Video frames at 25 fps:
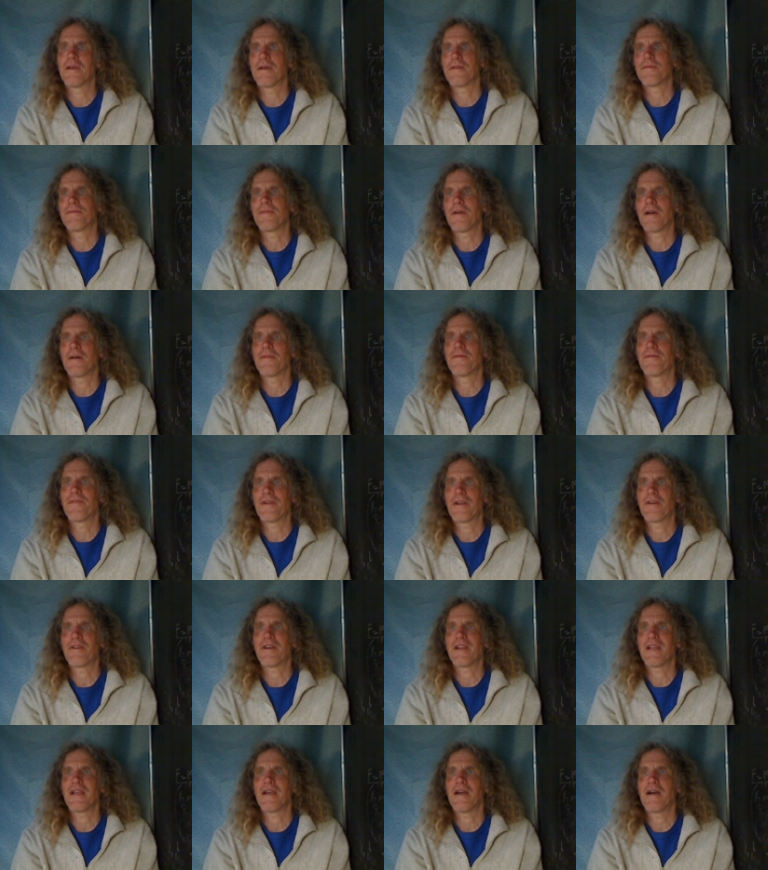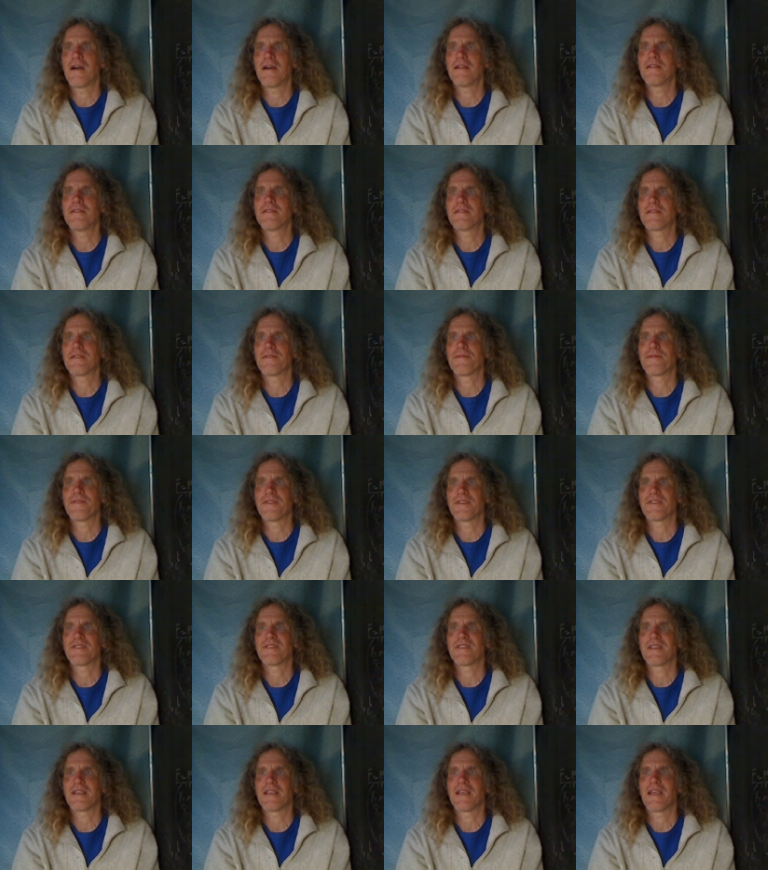a, a, very
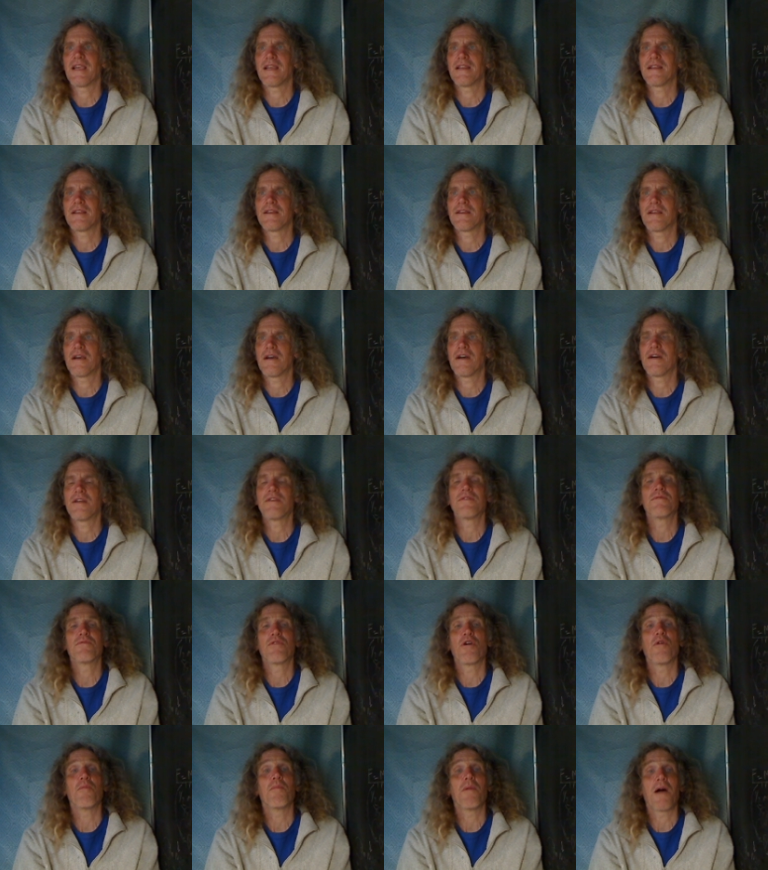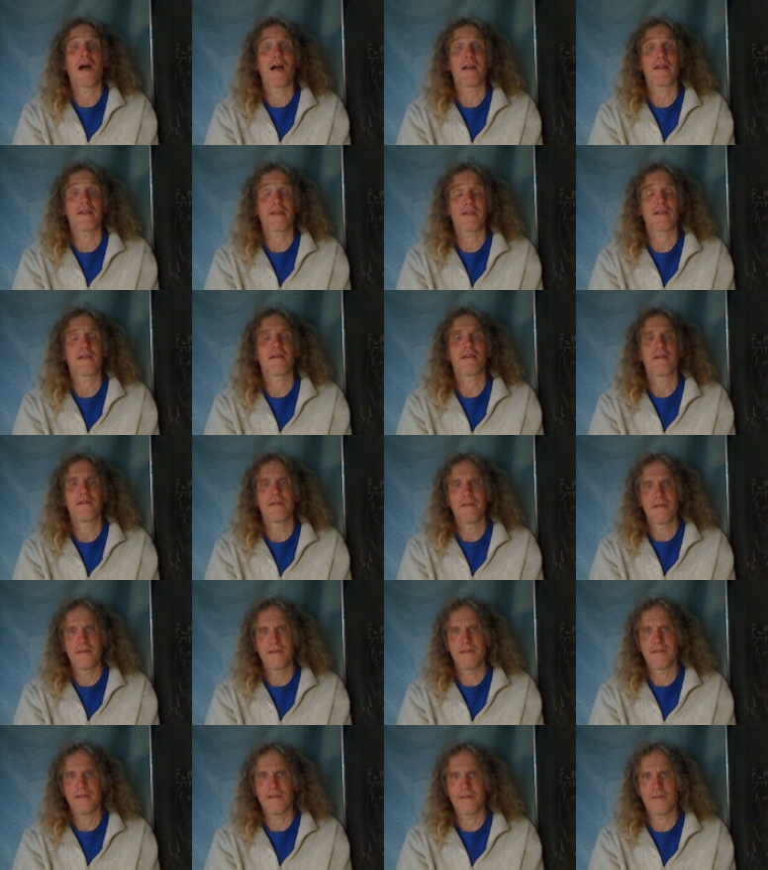unsophisticated unrobotic
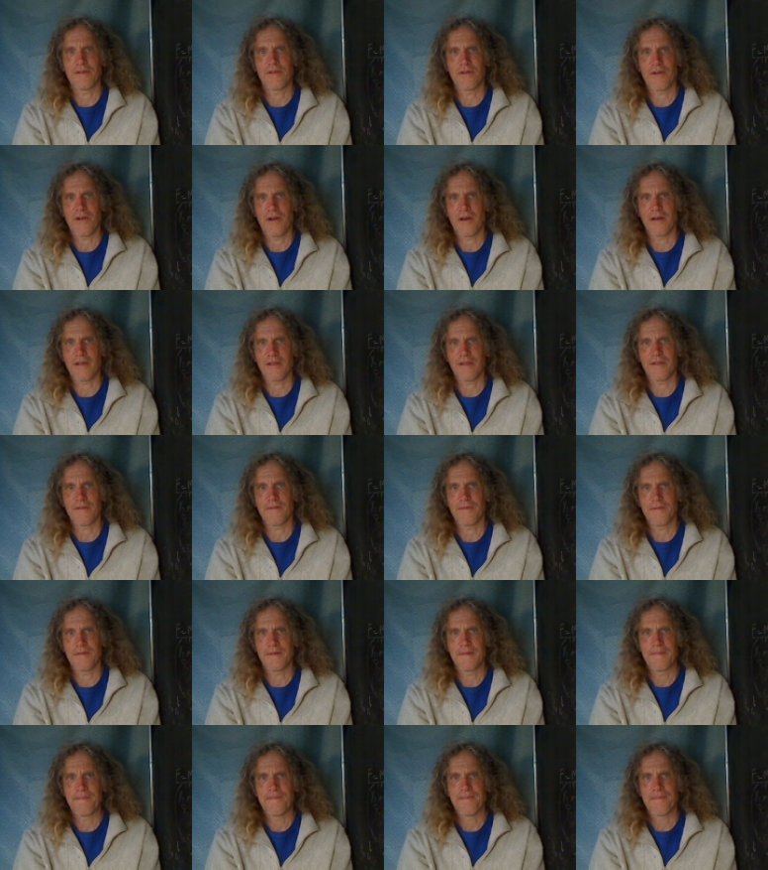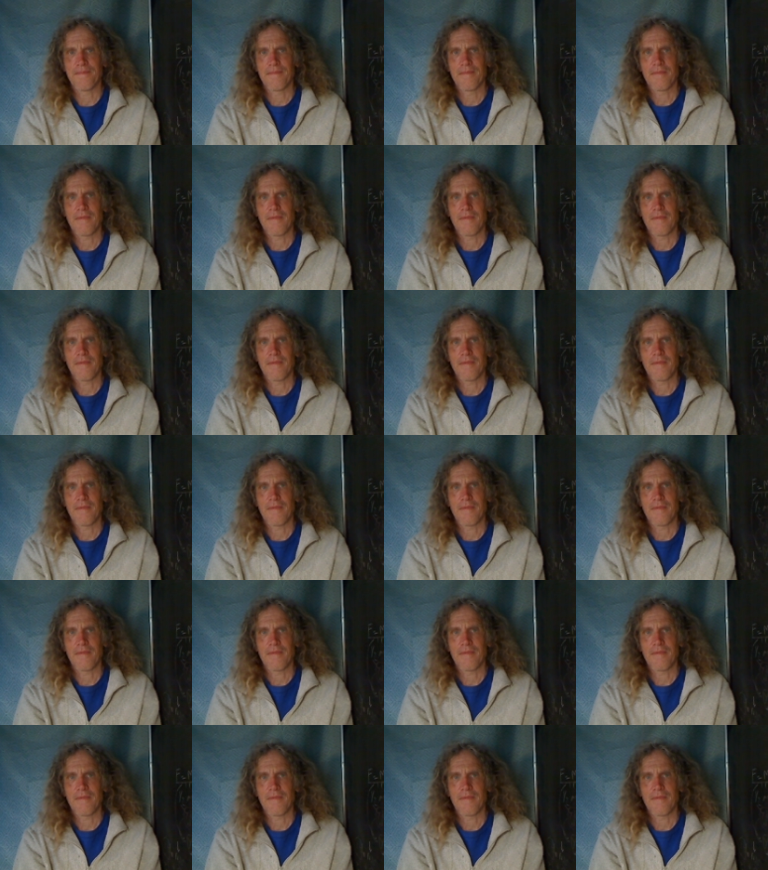you could argue